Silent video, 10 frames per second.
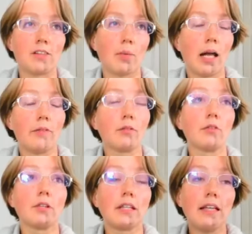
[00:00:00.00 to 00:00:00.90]
kind of a
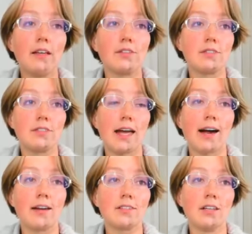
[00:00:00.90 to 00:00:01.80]
release
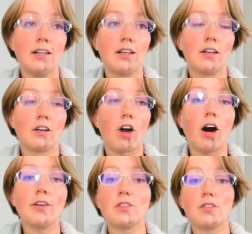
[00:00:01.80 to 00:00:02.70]
that
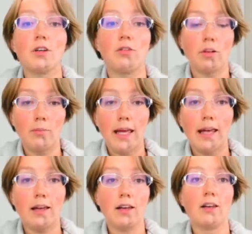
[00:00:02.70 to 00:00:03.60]
causes you to
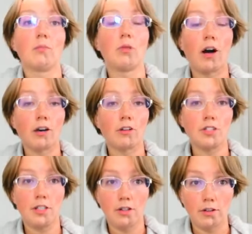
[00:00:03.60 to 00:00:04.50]
make
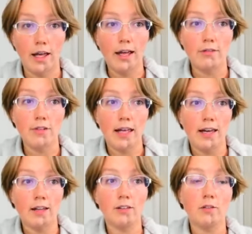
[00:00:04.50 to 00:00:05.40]
progress in your life.
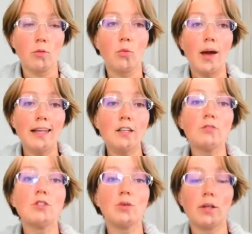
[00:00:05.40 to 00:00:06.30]
And when you
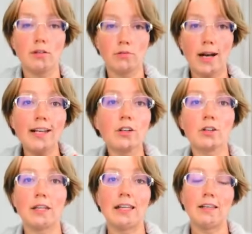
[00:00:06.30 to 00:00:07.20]
do it
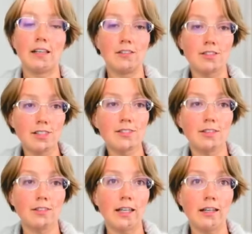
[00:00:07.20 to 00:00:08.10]
regularly and
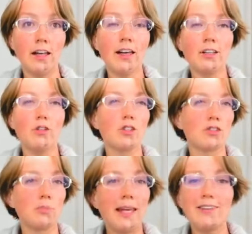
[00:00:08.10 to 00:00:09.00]
consistently, you
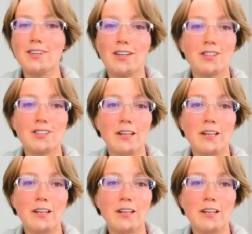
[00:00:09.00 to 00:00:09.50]
just make this